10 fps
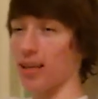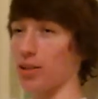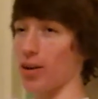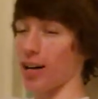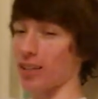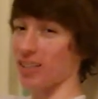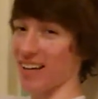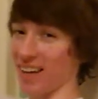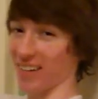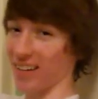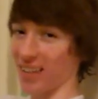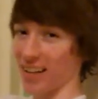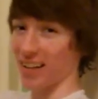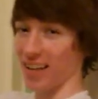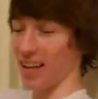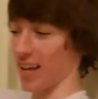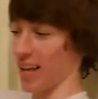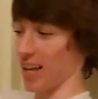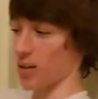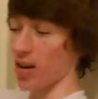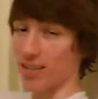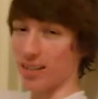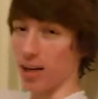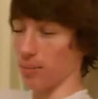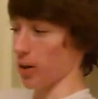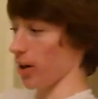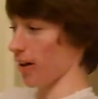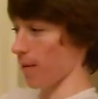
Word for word: tracks her down and tries to help her.